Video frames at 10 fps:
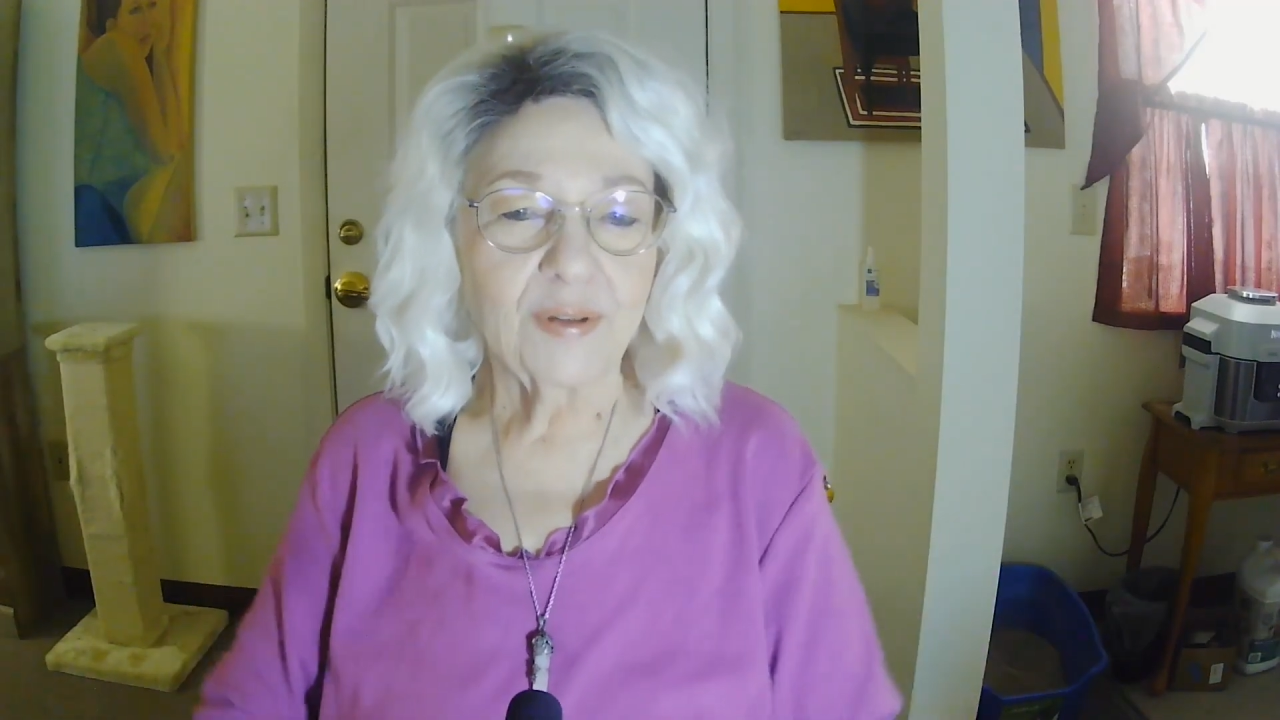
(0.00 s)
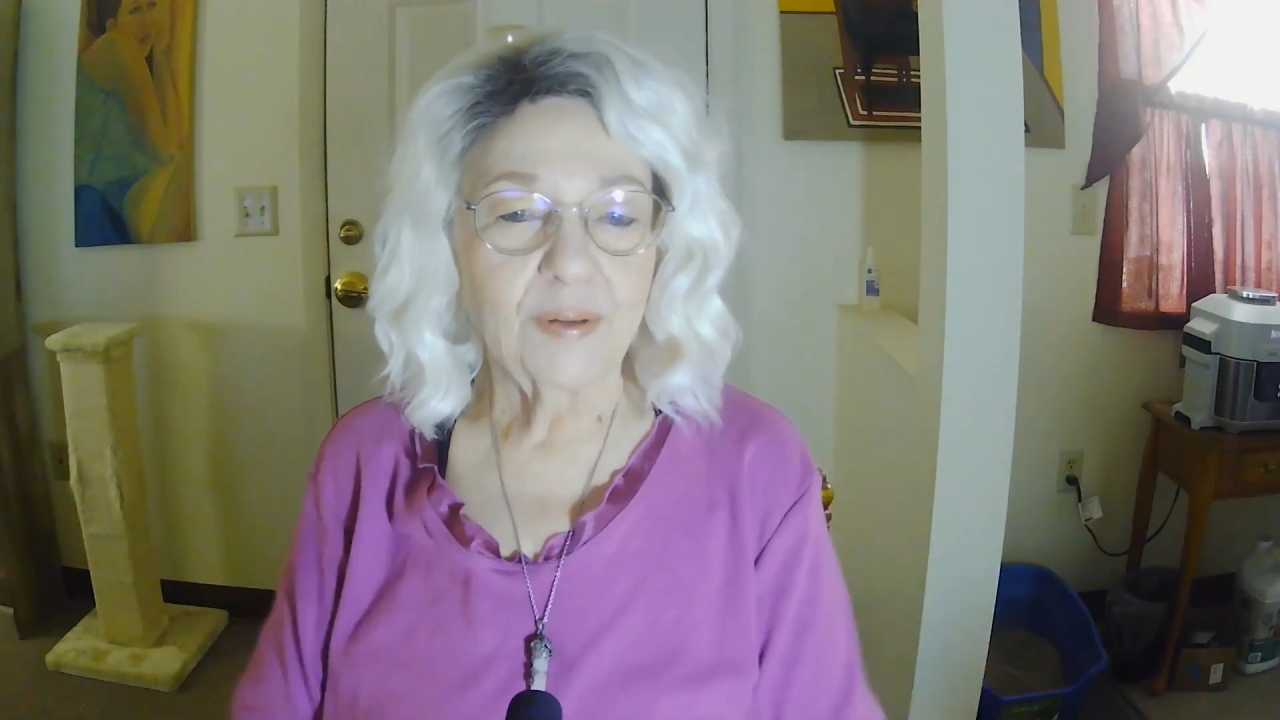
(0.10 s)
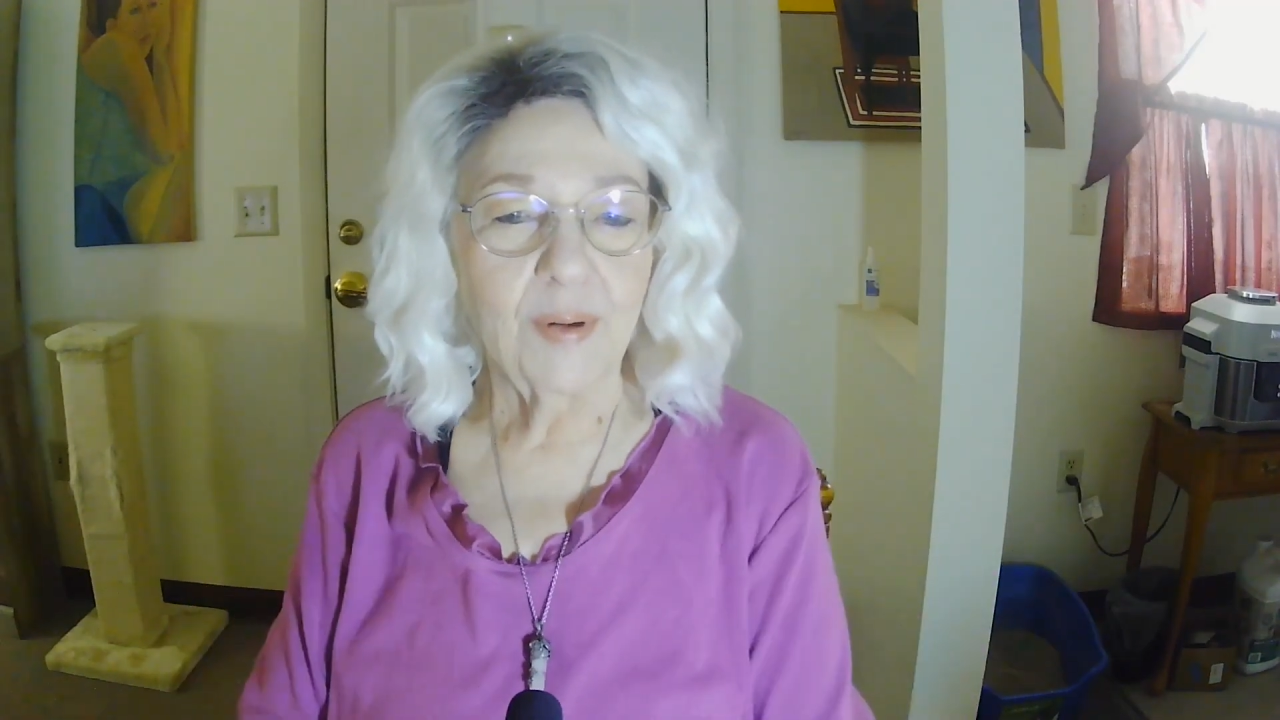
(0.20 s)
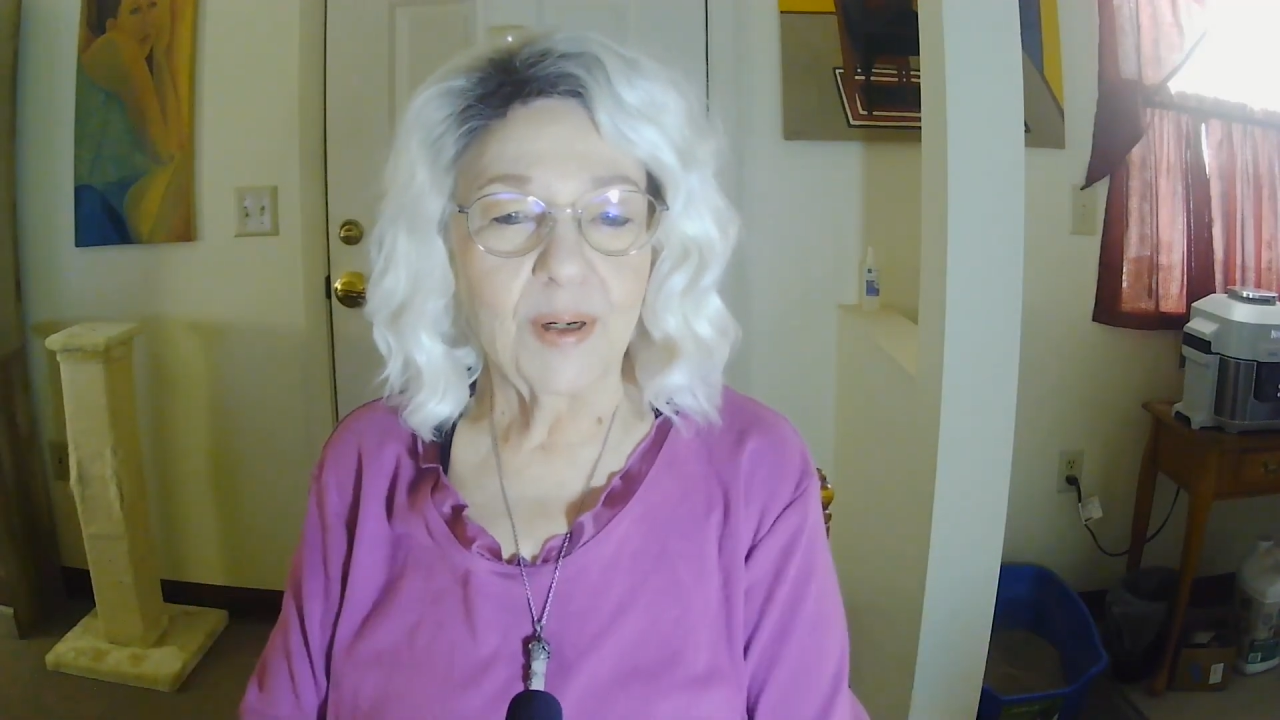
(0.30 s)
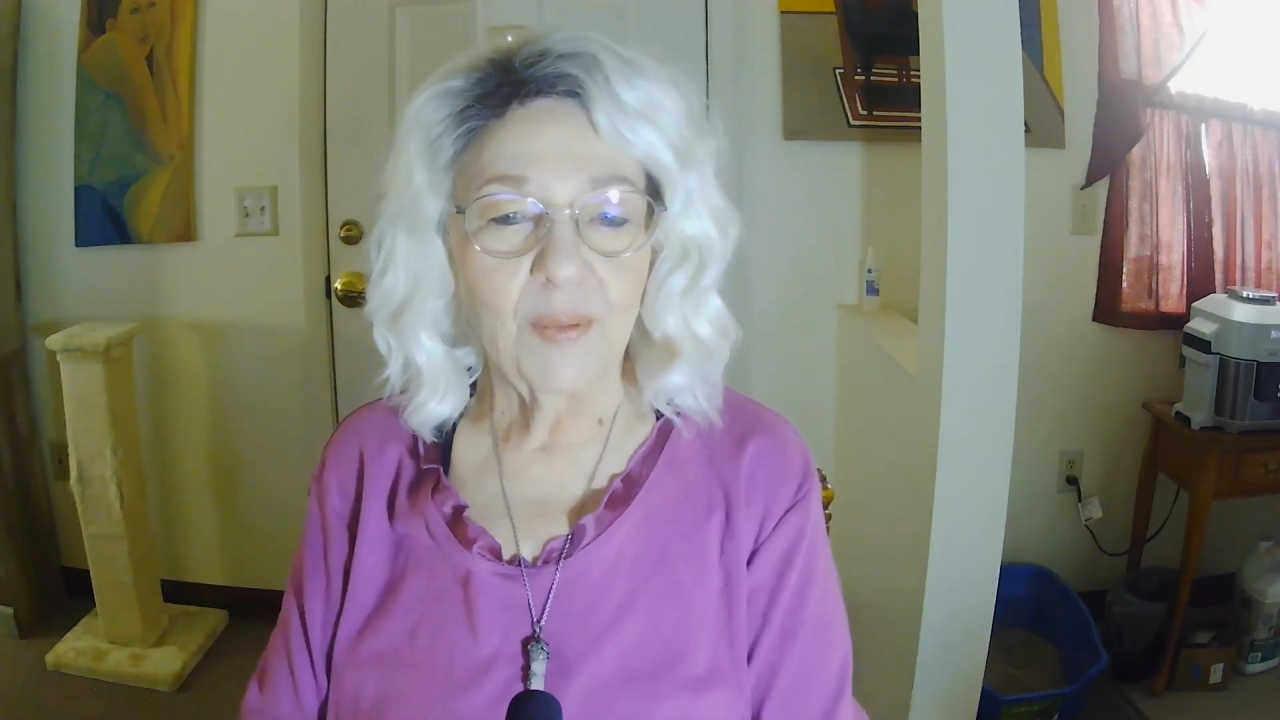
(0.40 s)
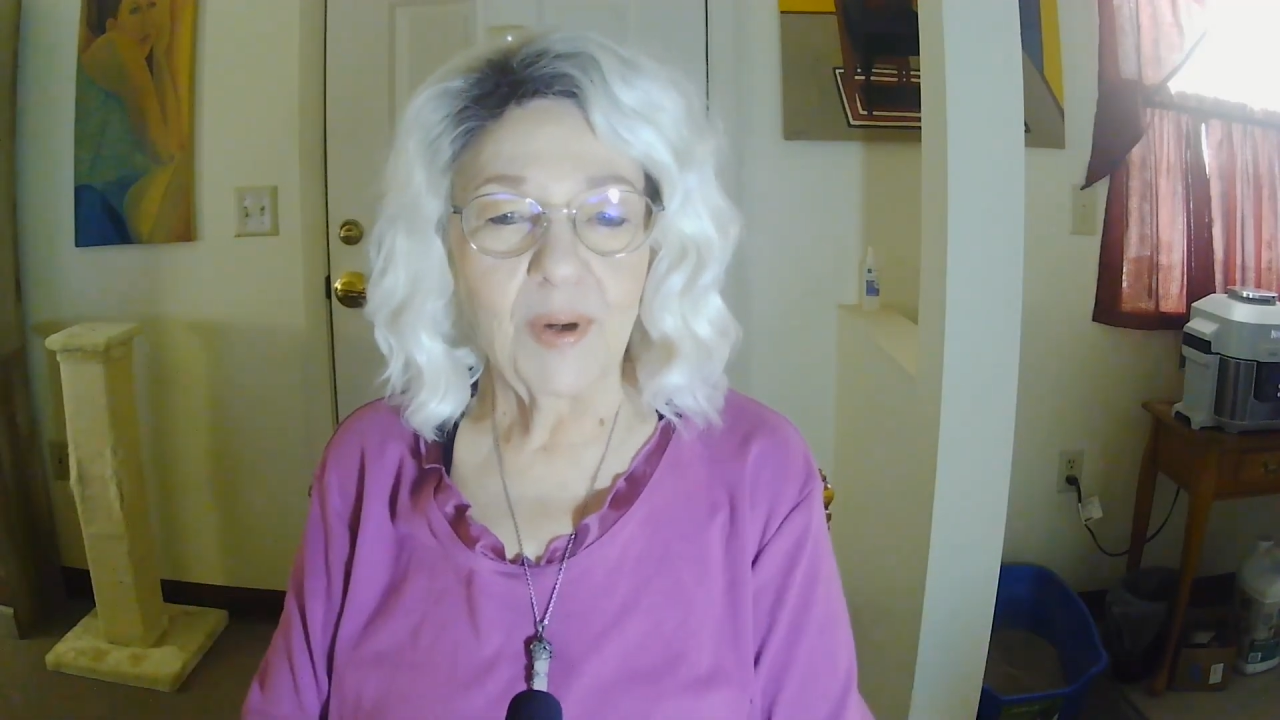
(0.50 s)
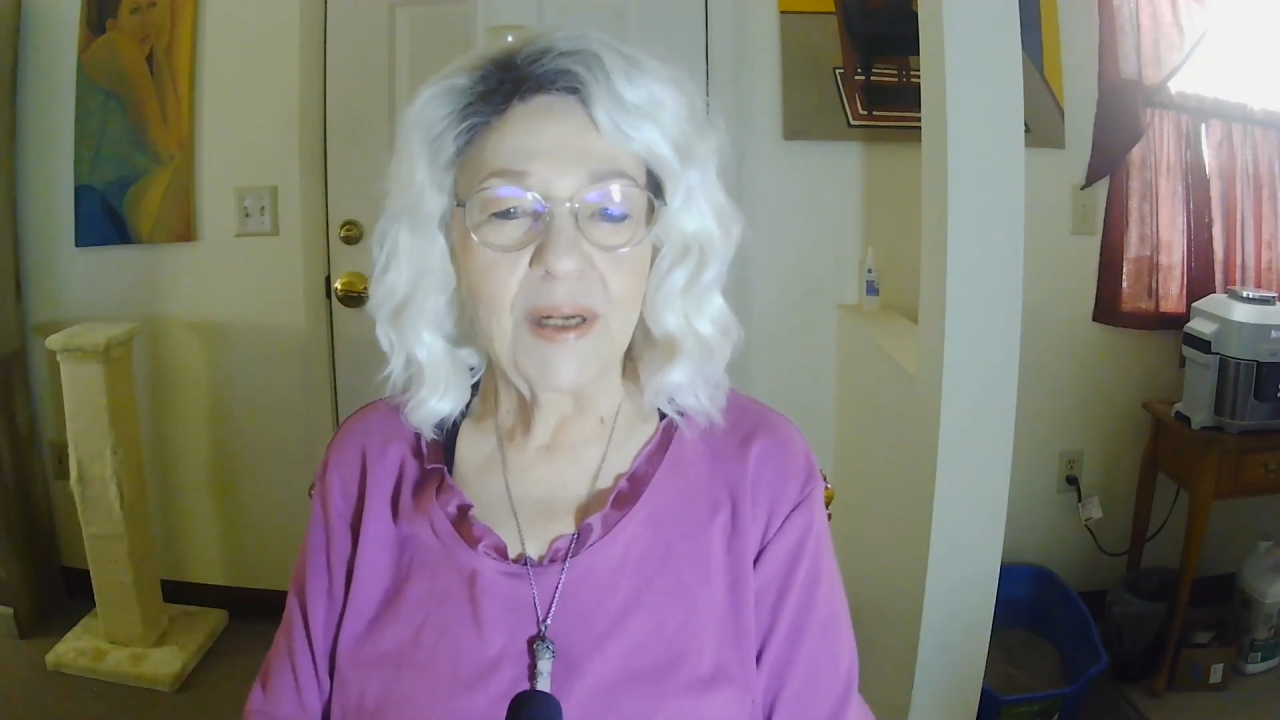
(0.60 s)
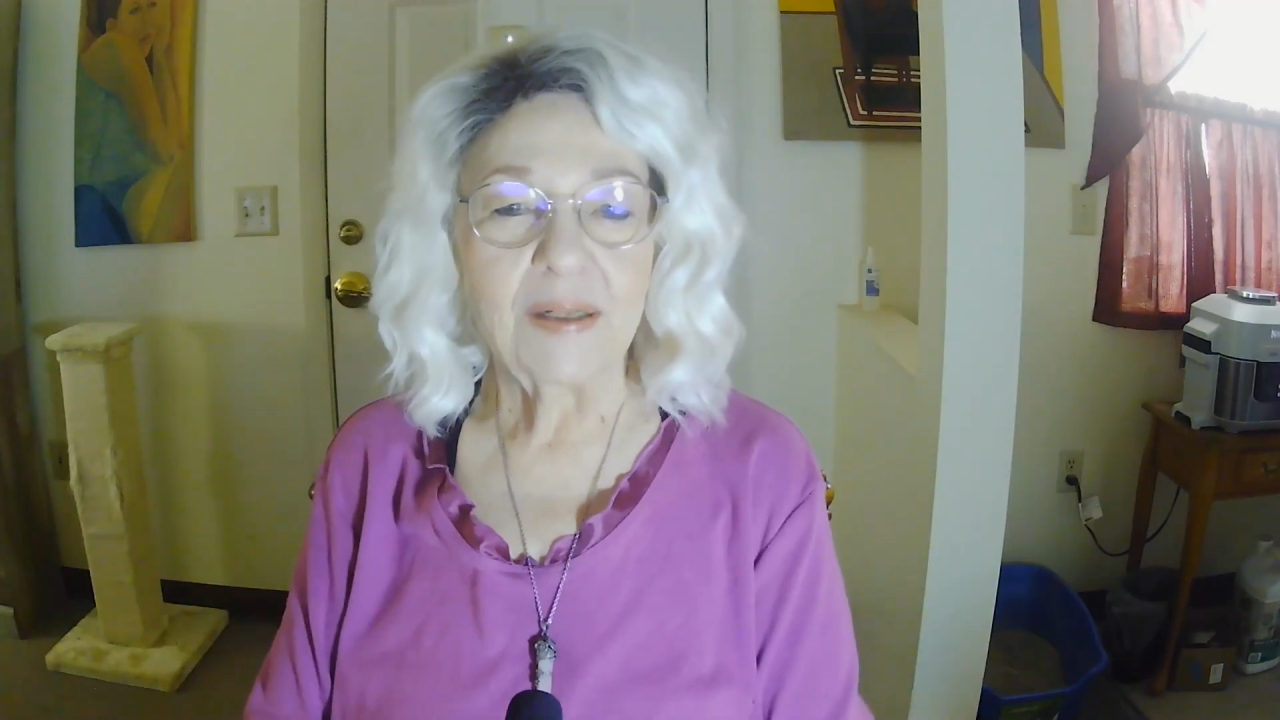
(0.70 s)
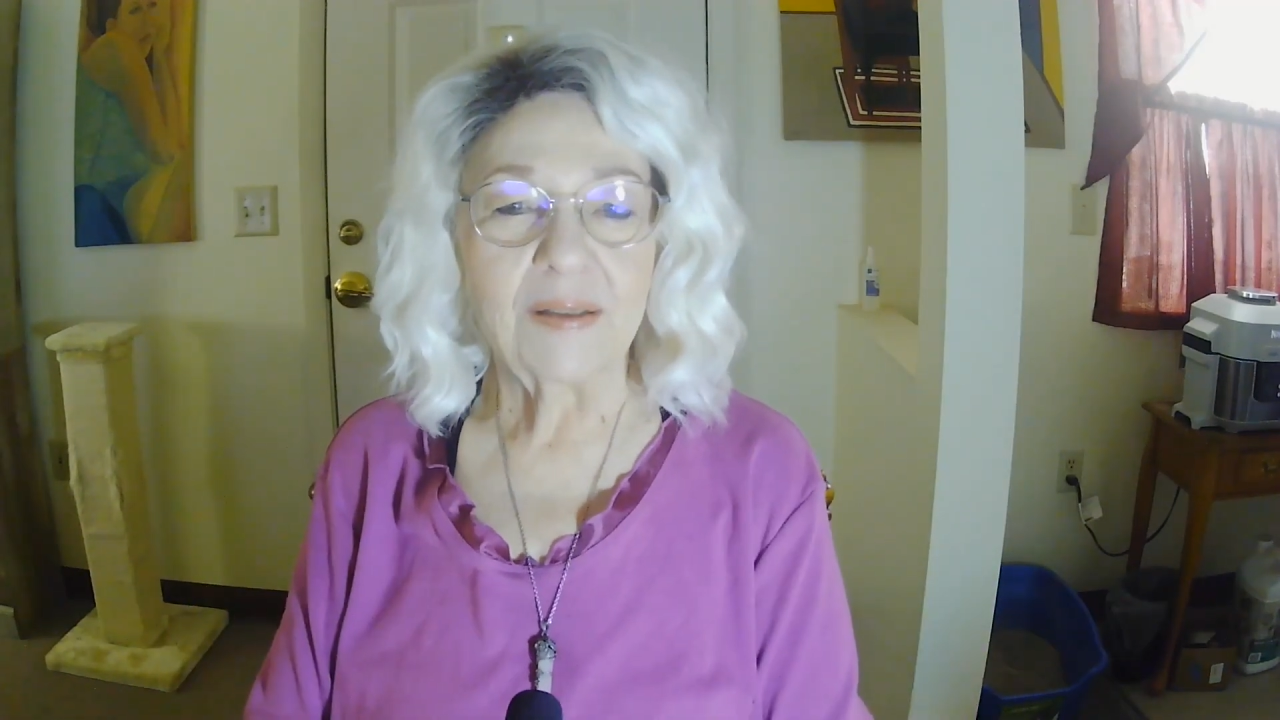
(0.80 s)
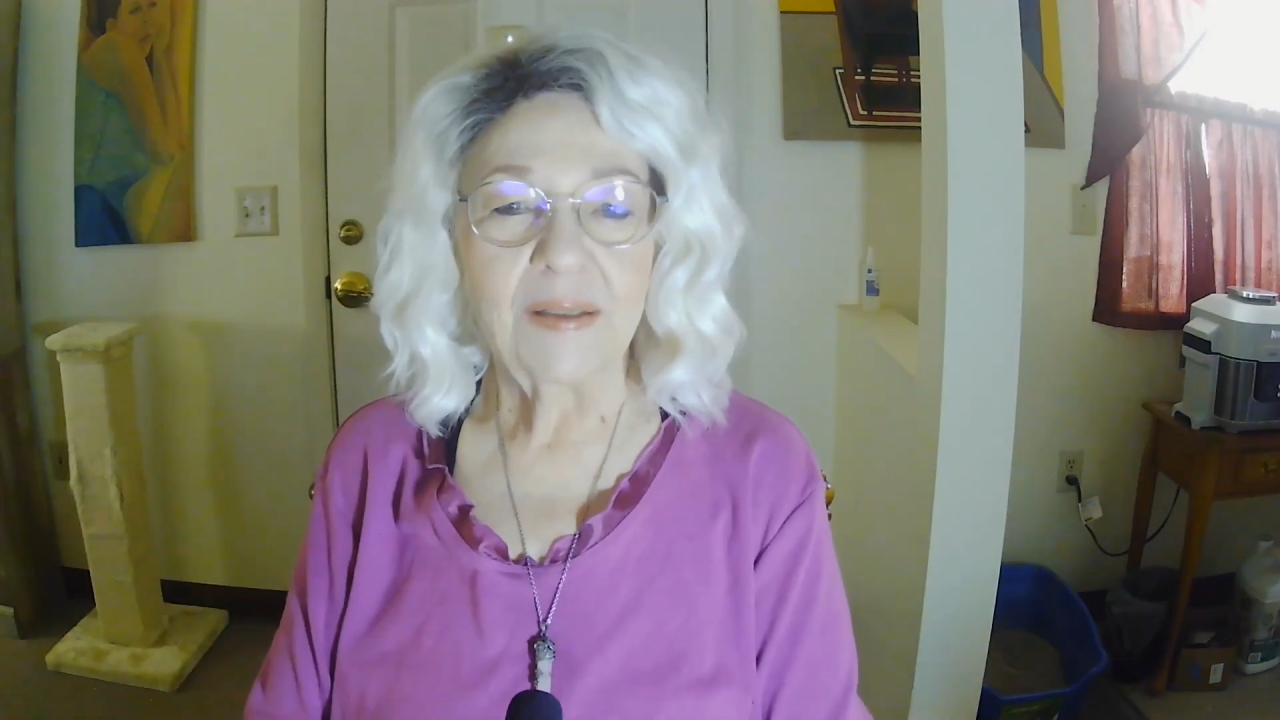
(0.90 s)
quite a
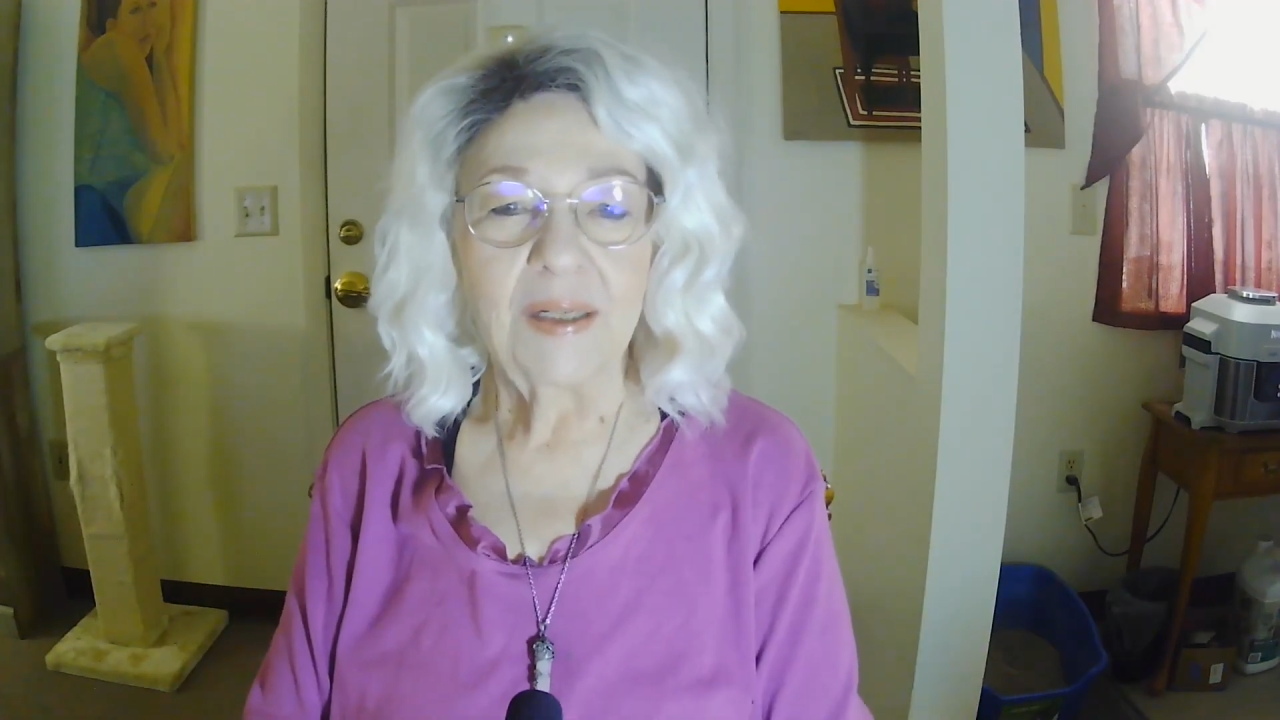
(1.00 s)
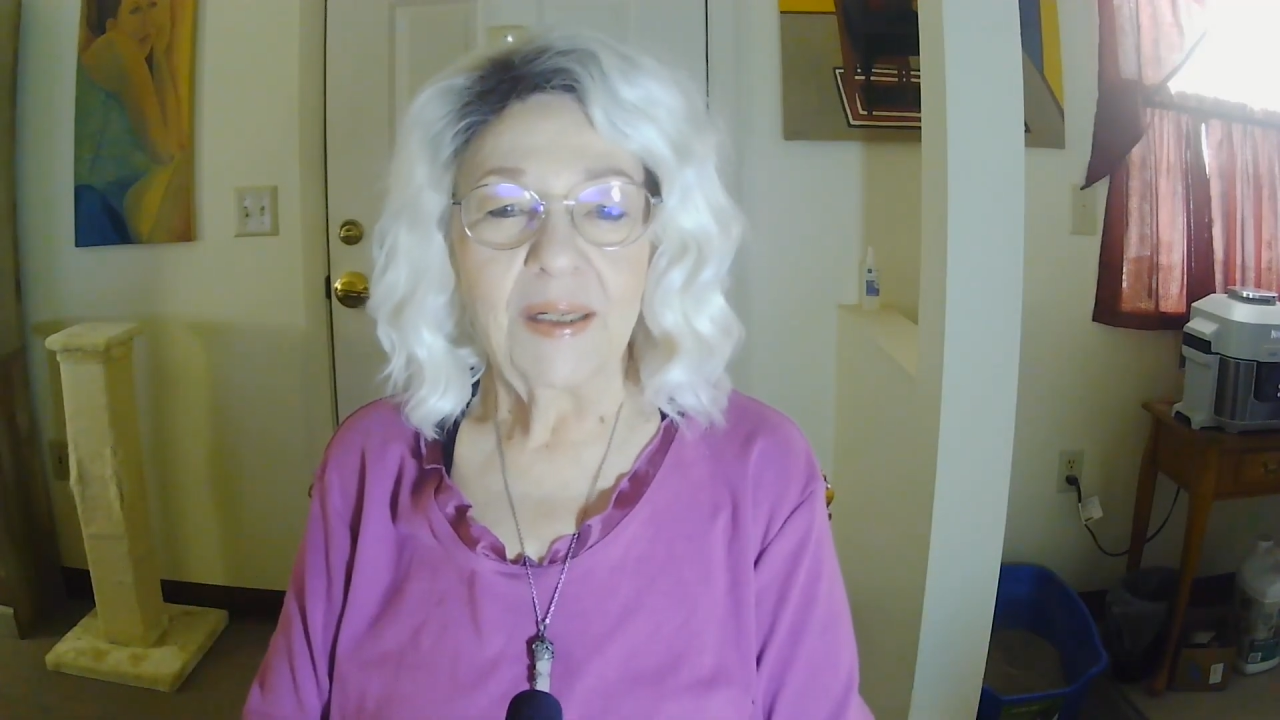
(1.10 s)
while,